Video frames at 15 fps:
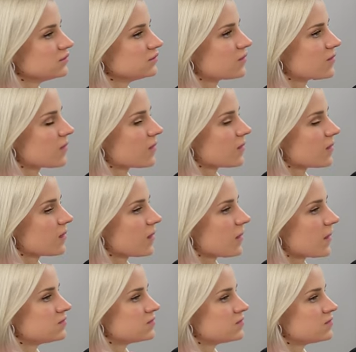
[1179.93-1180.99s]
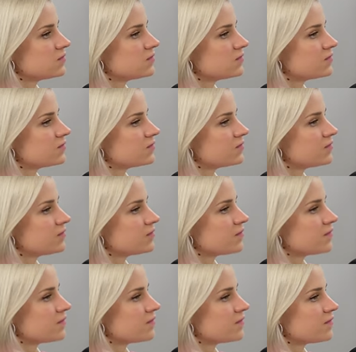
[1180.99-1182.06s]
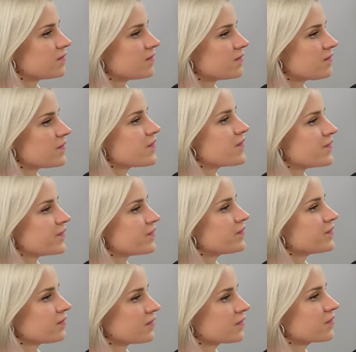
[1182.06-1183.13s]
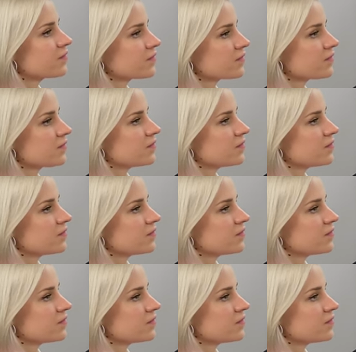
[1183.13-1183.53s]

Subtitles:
The person shown says nothing.